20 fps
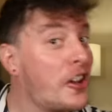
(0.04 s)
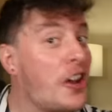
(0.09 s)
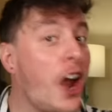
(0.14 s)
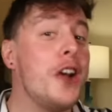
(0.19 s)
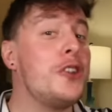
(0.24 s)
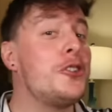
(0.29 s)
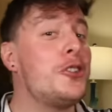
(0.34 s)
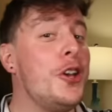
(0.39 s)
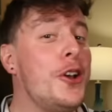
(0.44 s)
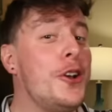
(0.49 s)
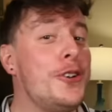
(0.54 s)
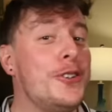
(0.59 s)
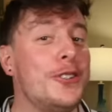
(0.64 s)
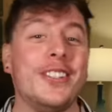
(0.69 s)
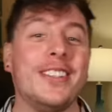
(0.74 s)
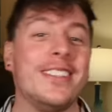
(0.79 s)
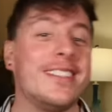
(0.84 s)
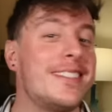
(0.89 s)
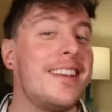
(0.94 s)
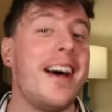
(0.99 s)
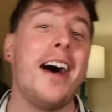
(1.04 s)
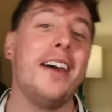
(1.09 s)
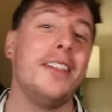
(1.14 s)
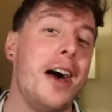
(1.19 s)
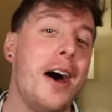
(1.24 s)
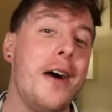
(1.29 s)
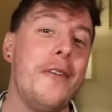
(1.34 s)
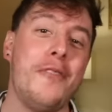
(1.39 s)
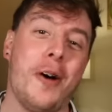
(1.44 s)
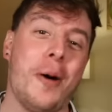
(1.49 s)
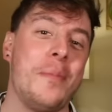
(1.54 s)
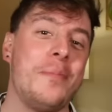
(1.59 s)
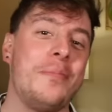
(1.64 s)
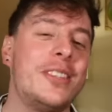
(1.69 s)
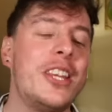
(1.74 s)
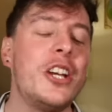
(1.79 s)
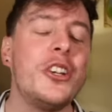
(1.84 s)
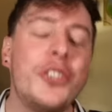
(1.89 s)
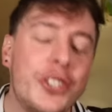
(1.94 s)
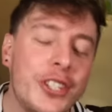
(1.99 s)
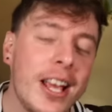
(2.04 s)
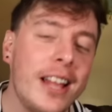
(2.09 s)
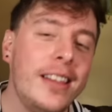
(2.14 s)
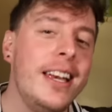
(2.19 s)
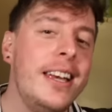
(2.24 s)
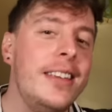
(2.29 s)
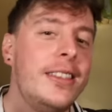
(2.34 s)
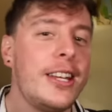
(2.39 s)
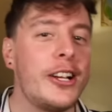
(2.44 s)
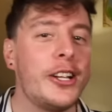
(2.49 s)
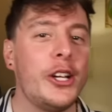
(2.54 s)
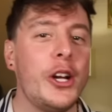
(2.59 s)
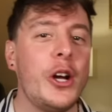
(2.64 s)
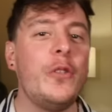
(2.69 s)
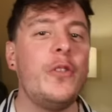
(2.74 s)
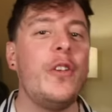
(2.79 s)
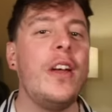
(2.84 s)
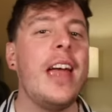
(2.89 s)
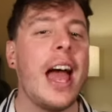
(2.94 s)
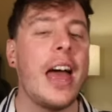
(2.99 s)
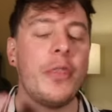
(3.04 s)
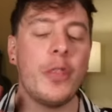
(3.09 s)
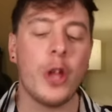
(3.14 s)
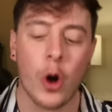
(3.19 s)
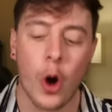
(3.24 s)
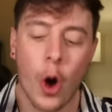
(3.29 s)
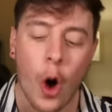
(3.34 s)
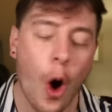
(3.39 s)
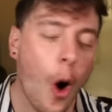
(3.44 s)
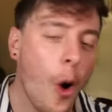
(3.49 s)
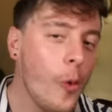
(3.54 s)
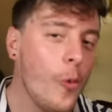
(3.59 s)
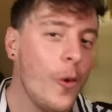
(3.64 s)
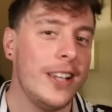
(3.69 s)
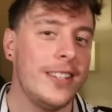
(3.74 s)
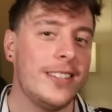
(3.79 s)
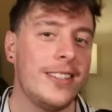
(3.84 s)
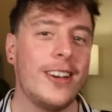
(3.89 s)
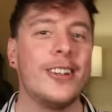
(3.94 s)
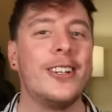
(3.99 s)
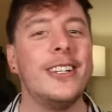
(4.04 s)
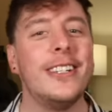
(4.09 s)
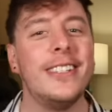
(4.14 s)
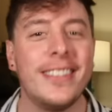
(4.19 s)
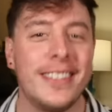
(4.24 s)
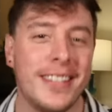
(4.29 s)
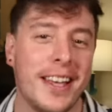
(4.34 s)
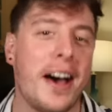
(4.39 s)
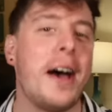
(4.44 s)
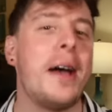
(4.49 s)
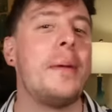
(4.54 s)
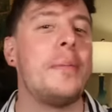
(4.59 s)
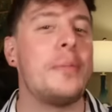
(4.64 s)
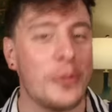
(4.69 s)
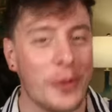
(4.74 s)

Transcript: Cartoons! I love them. They're silly, they're goofy, and they're always a good time,